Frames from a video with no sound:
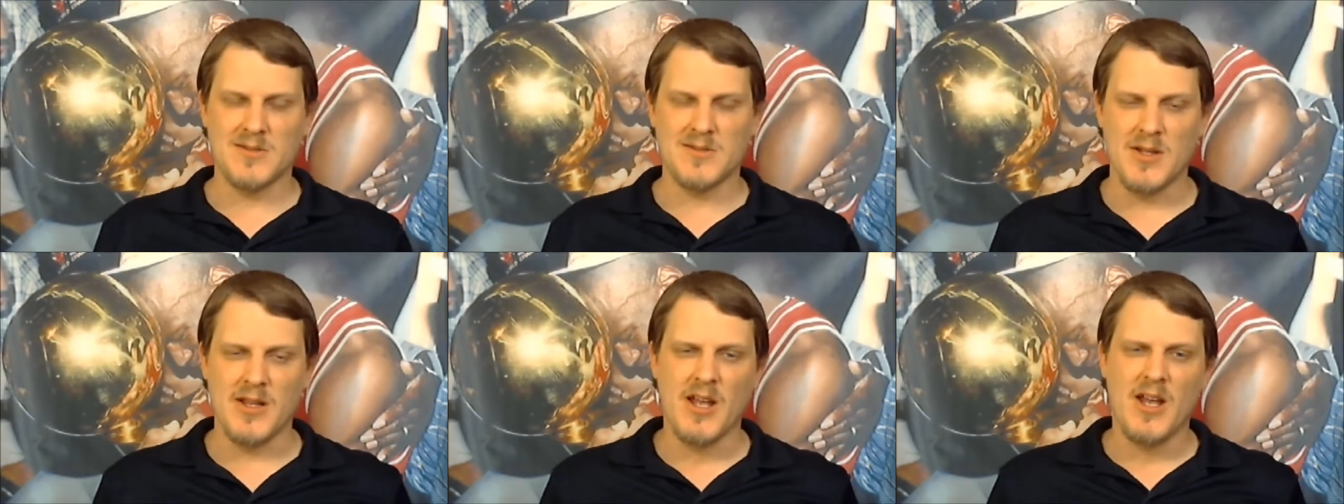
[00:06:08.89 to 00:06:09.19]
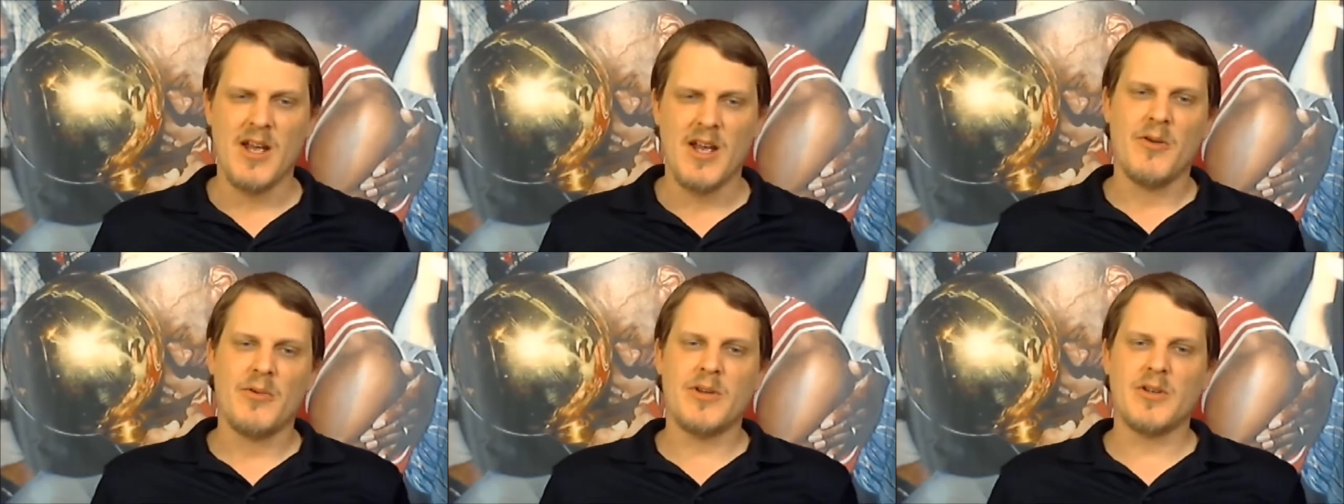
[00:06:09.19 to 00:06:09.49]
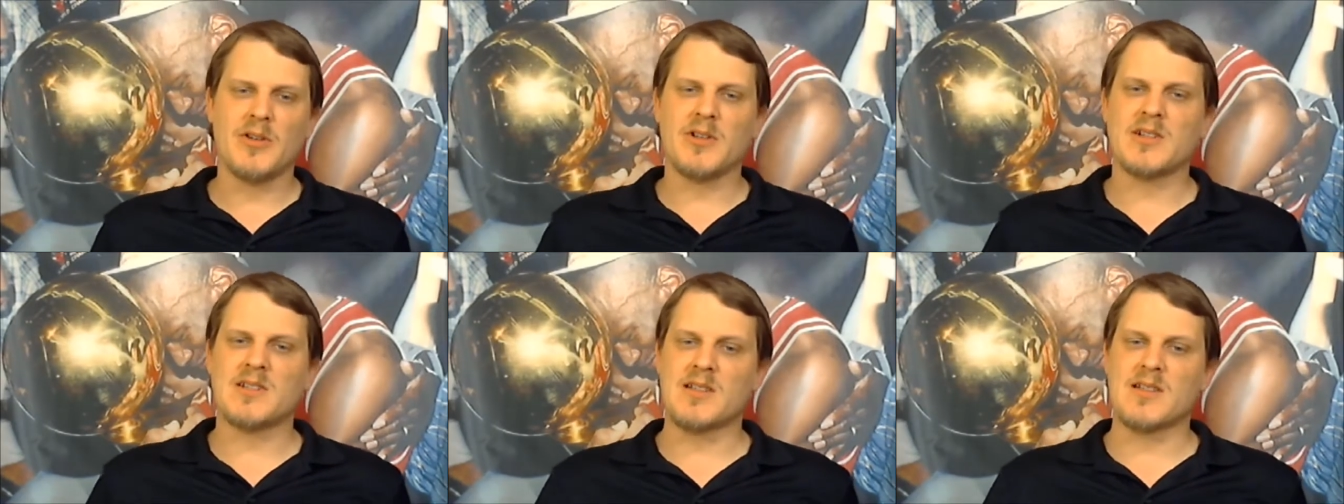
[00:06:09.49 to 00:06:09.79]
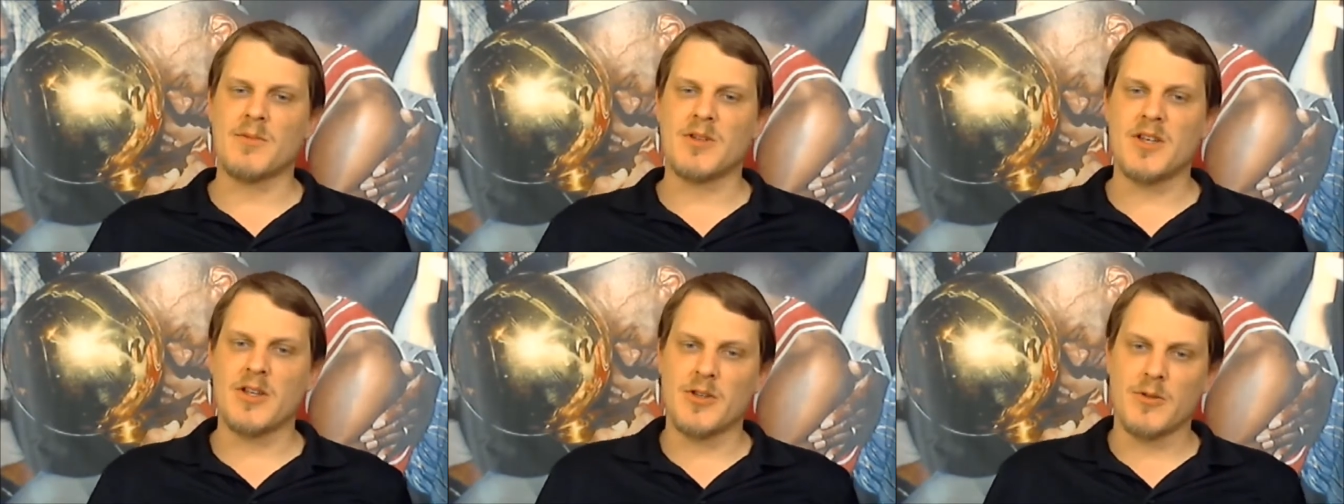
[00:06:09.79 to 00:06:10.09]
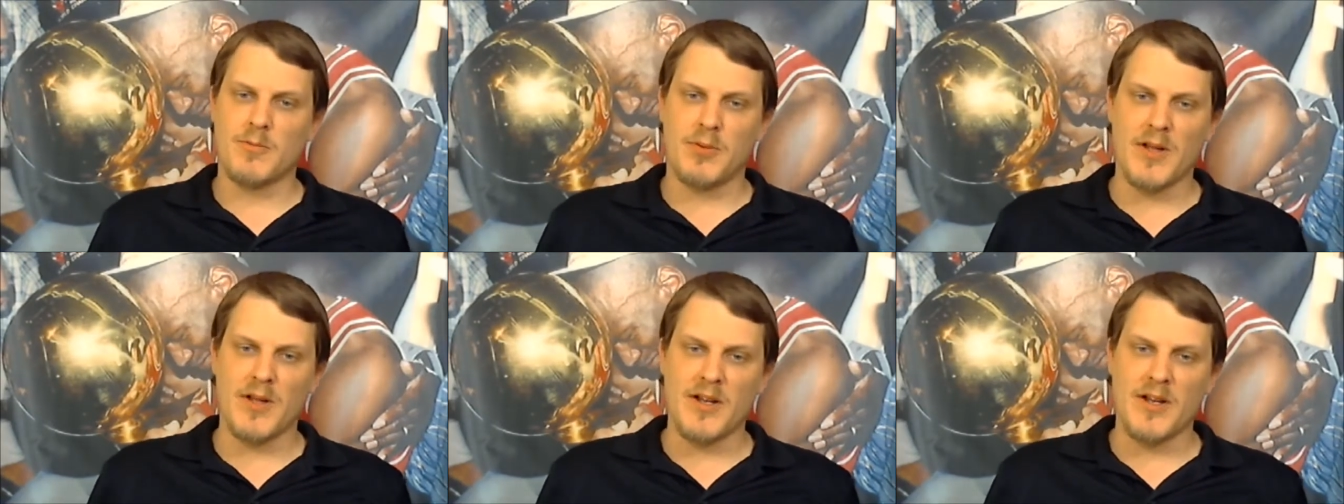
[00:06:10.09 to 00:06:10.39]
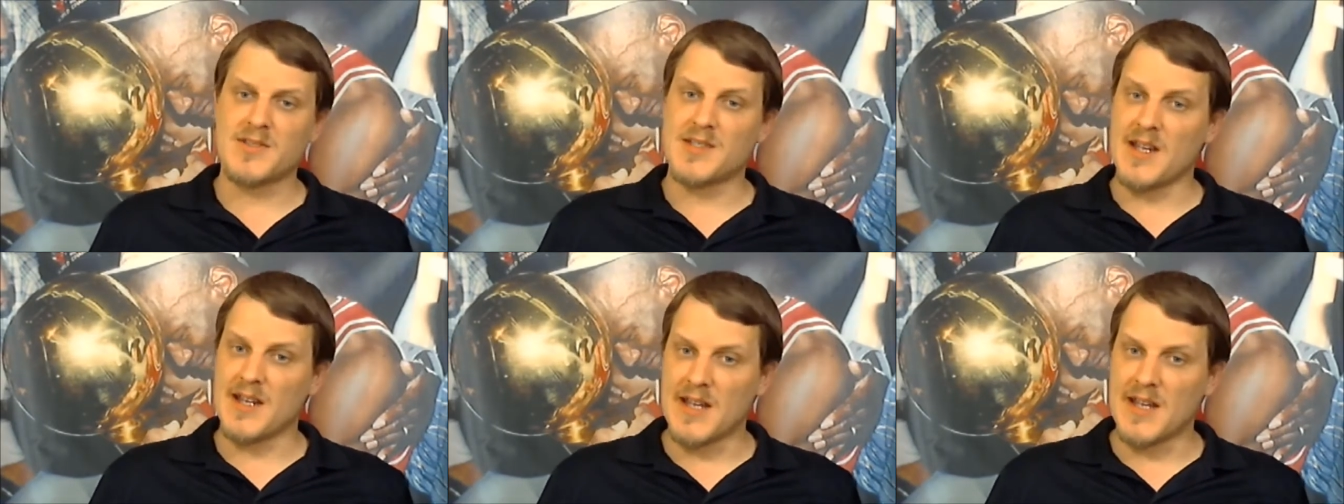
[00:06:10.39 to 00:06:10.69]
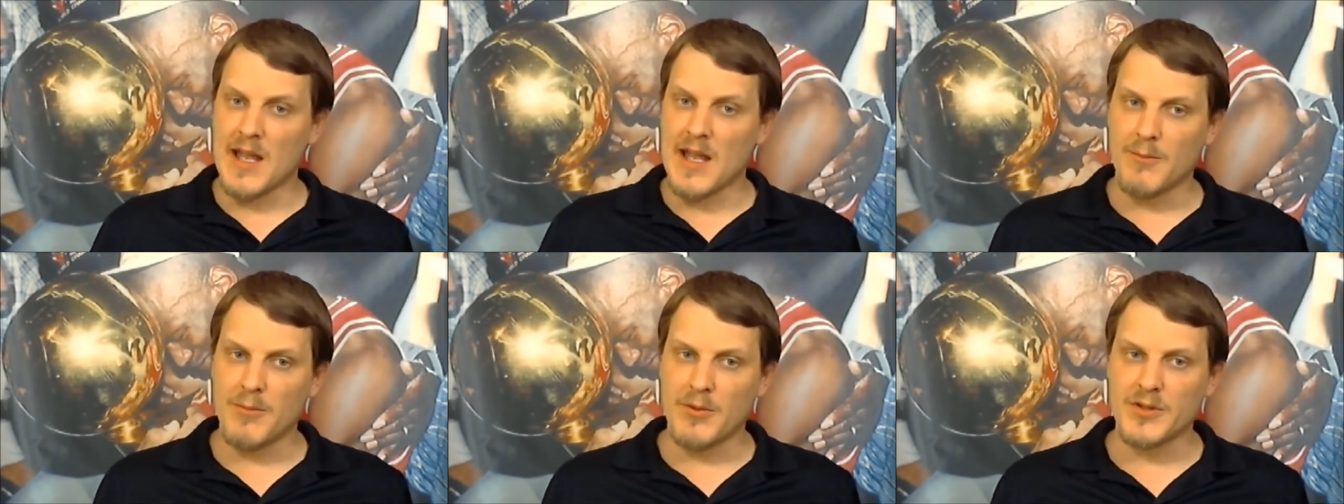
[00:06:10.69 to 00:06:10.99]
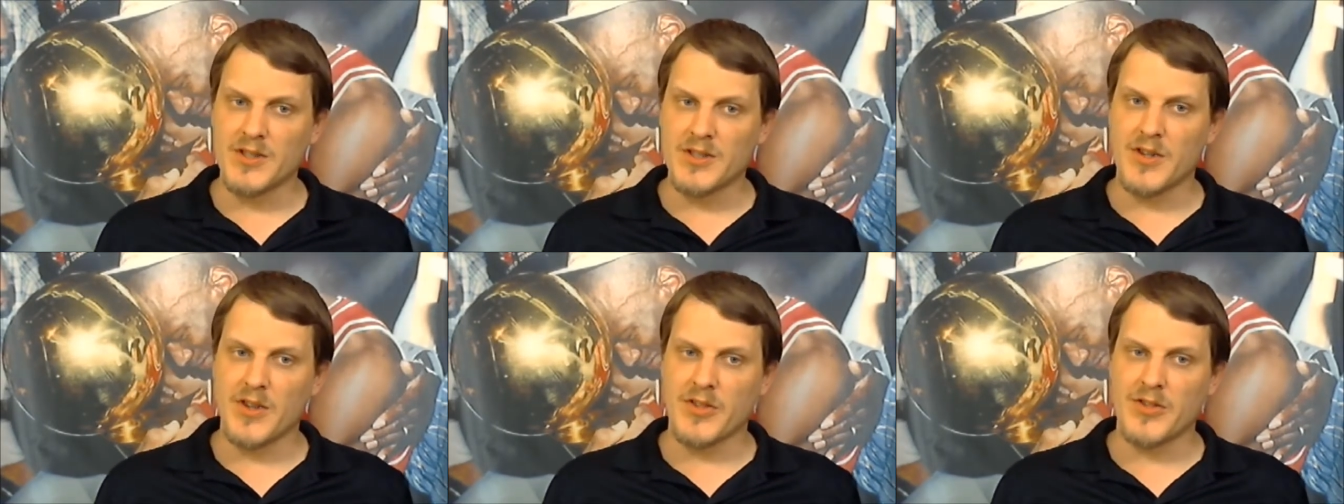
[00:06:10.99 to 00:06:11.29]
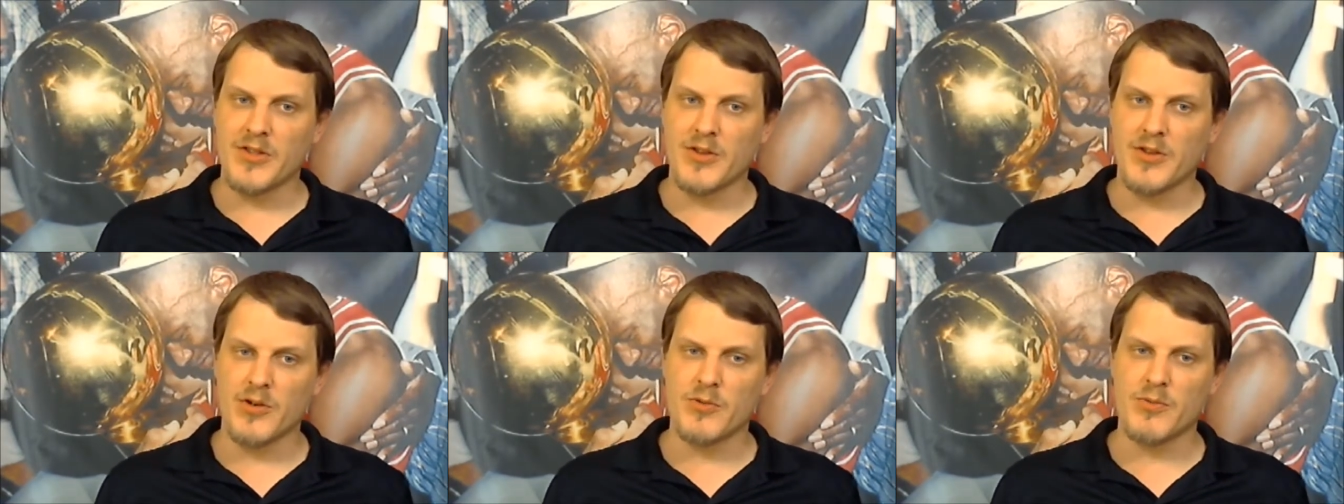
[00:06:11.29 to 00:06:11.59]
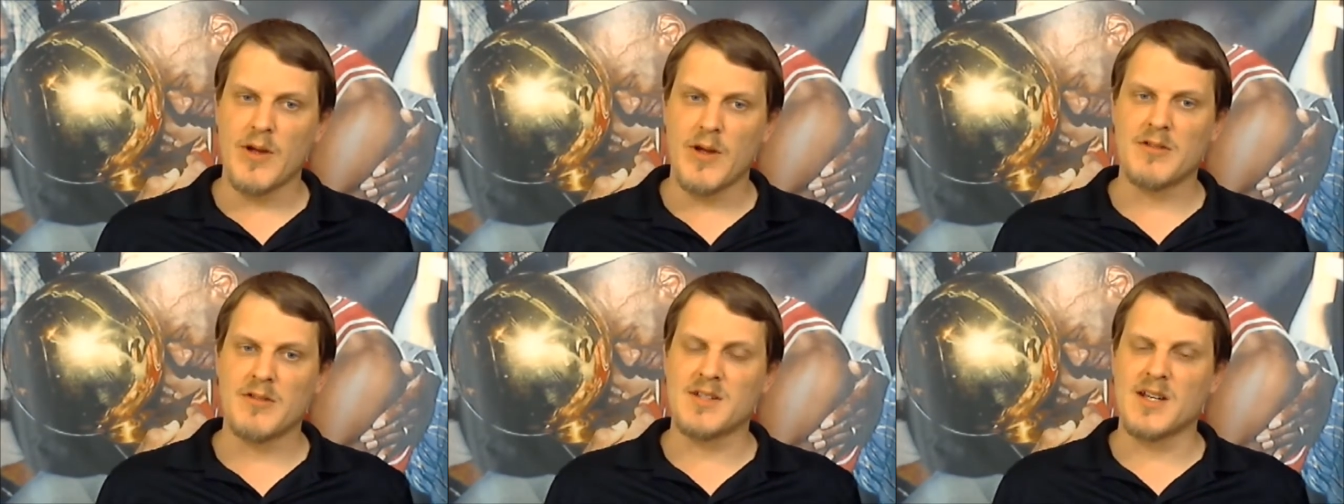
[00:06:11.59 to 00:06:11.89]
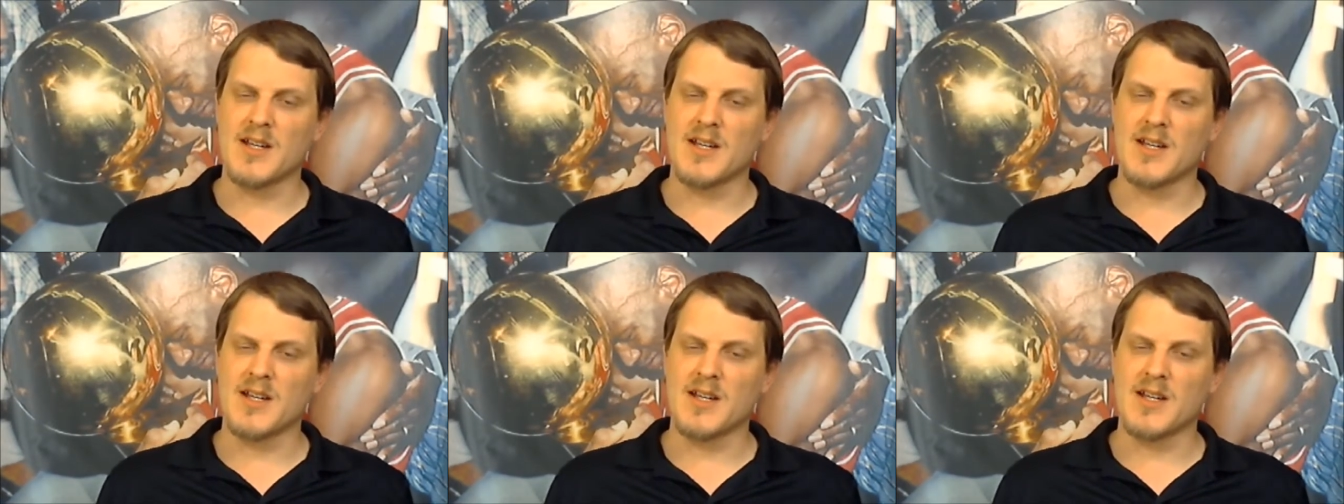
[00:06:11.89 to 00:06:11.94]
But when you look at some of the other players, they gambled in the third round,